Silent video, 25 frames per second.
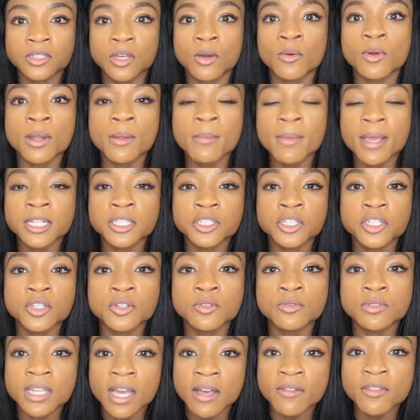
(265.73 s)
So I wanna make sure
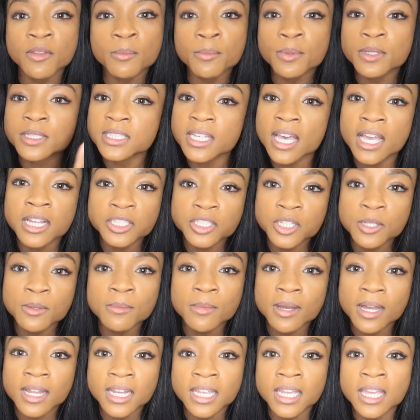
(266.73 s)
you definitely protect your
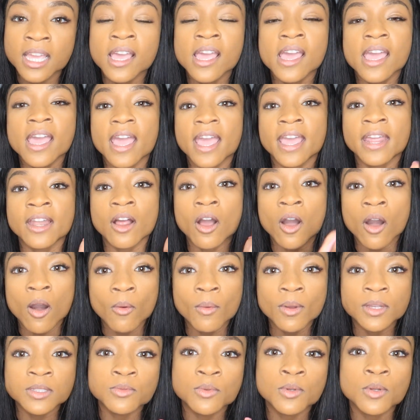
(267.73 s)
money and
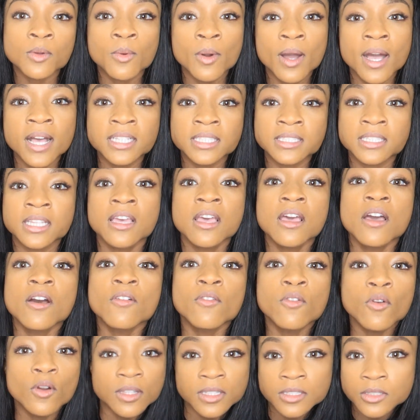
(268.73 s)
always request
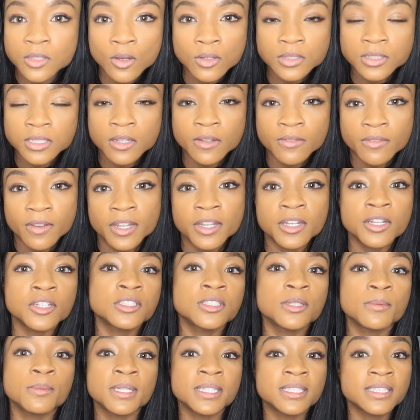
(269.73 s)
for these wholesale
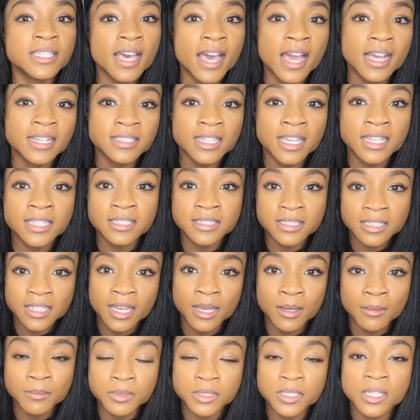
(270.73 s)
vendors to be tax
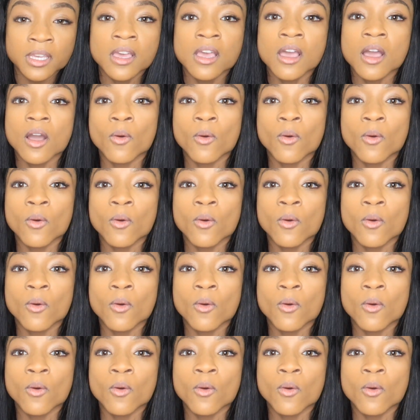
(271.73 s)
exempt.